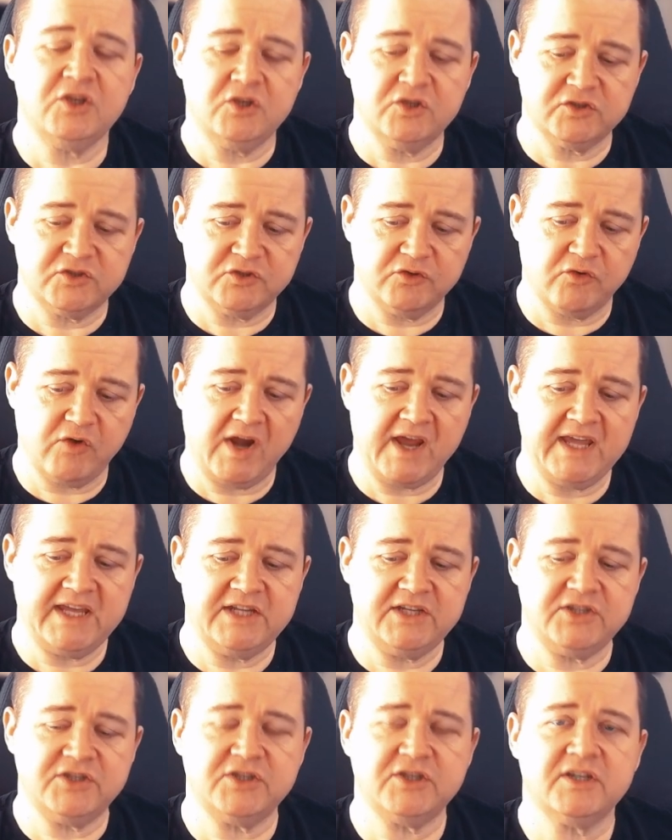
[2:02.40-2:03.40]
there's your
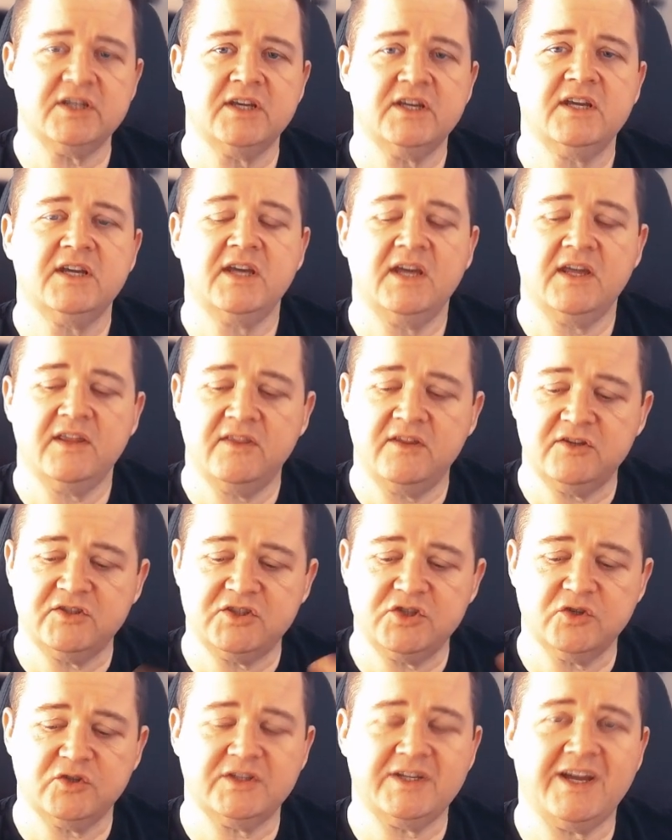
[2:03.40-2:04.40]
age,
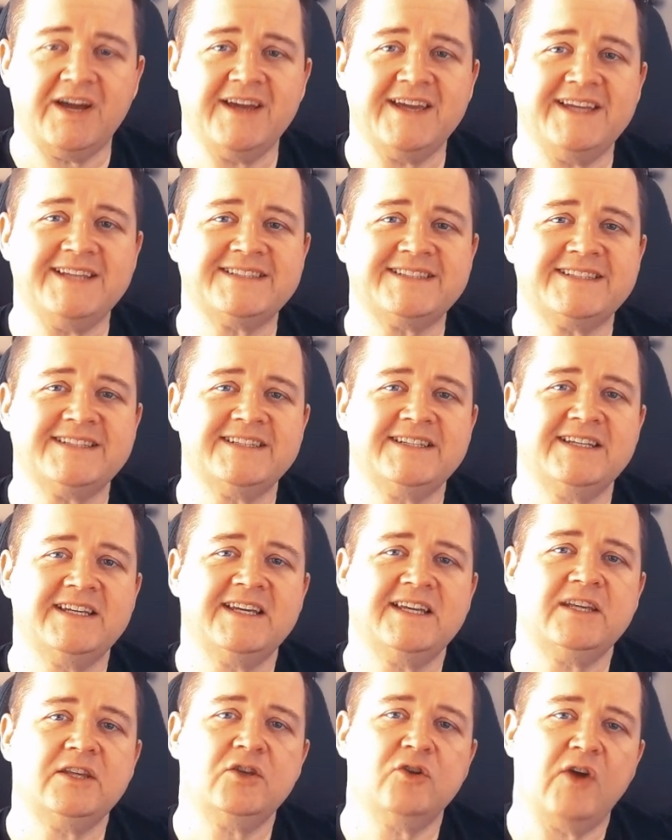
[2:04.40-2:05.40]
there's your diet,
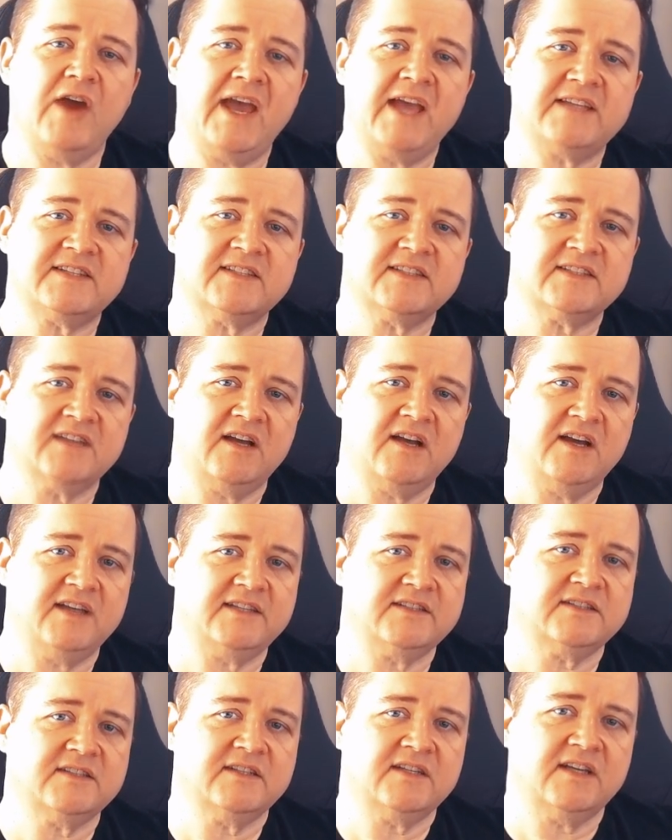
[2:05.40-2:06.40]
your
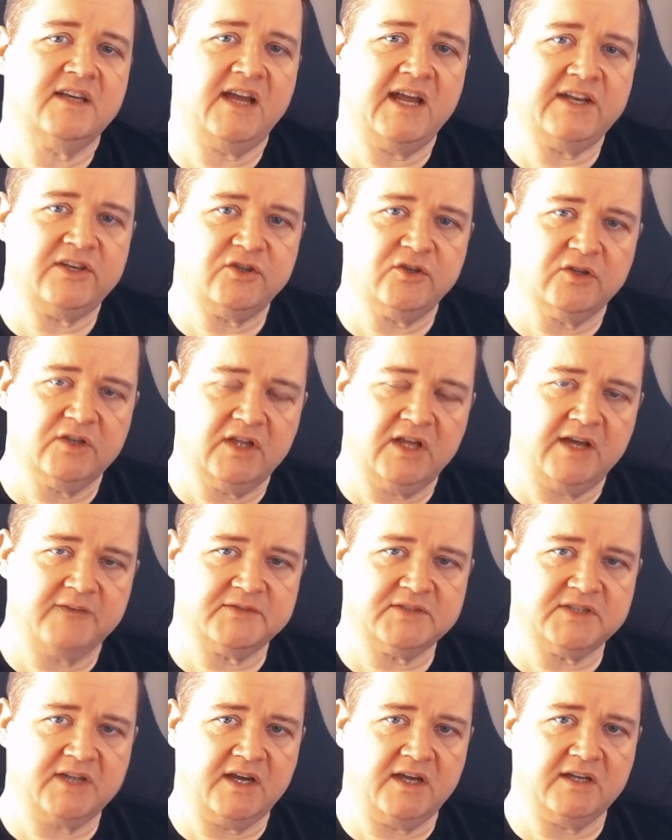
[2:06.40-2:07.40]
exercise, and your
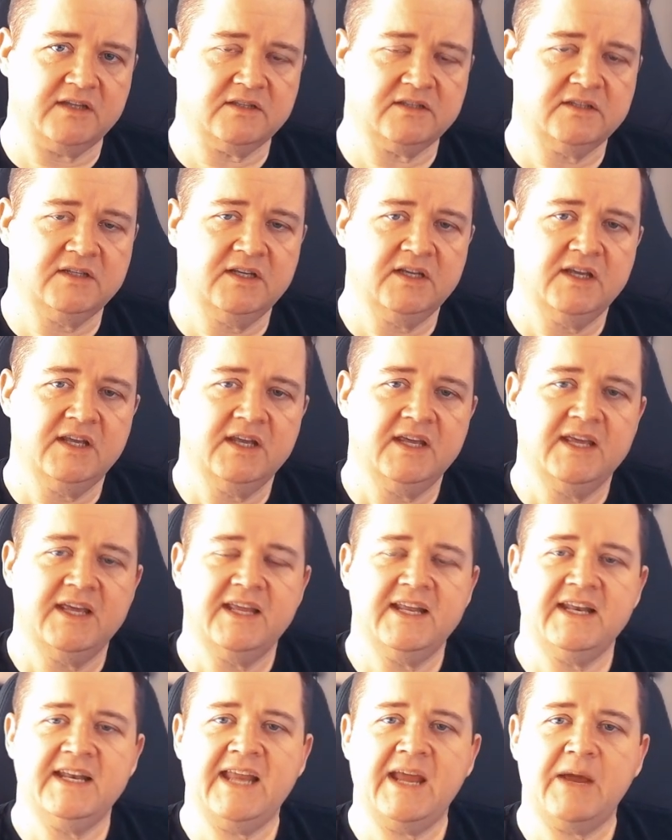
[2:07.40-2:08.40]
lifestyle.
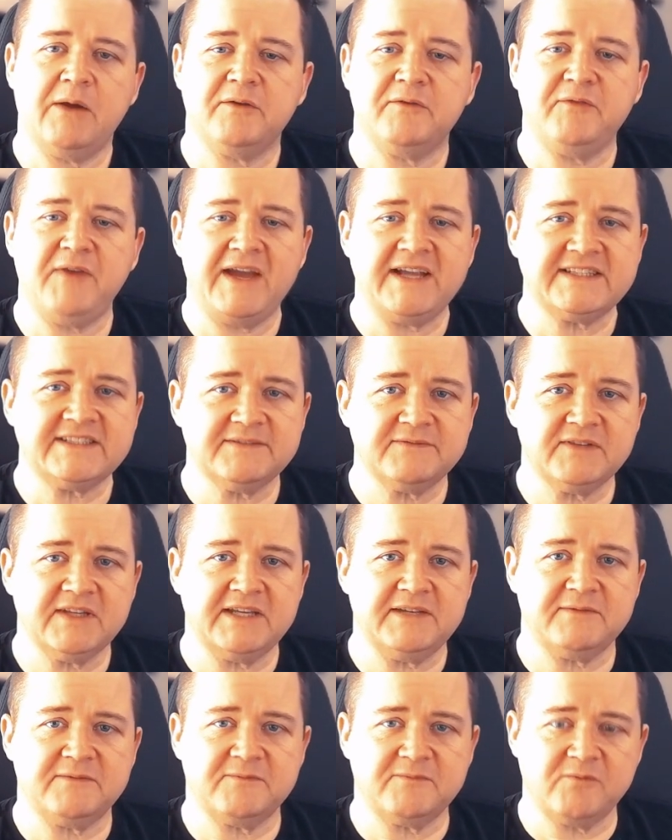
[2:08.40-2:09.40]
Now,
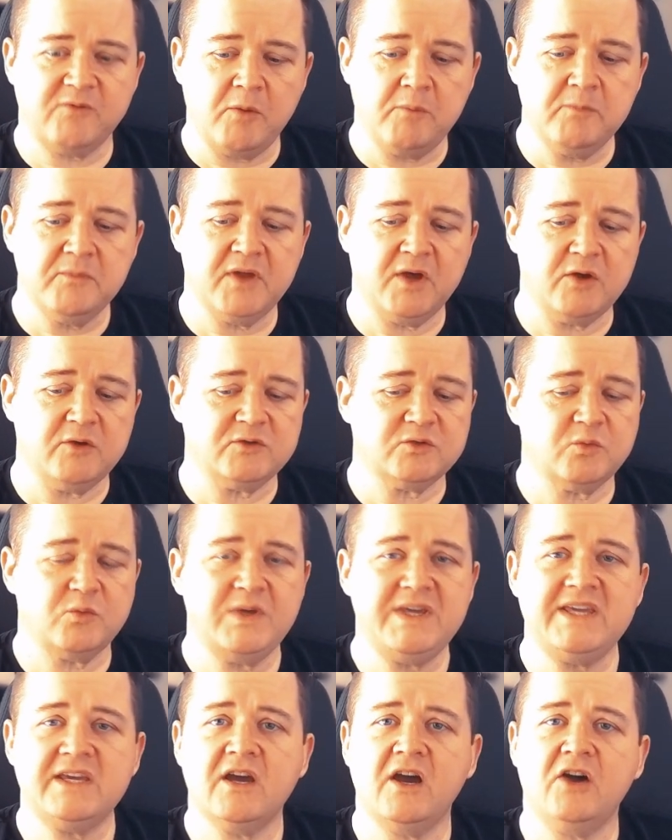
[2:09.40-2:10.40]
effectively, from those,
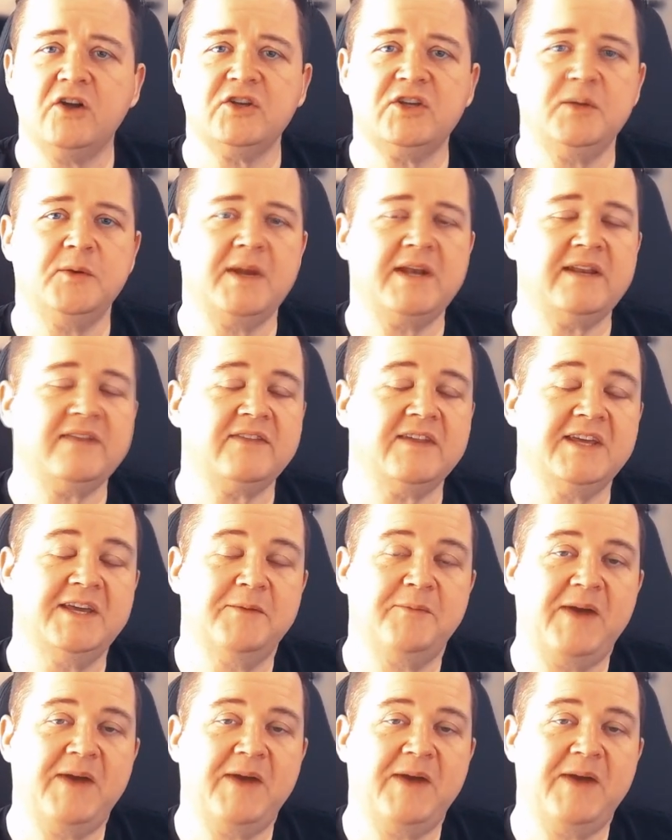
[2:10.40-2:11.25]
we can't do anything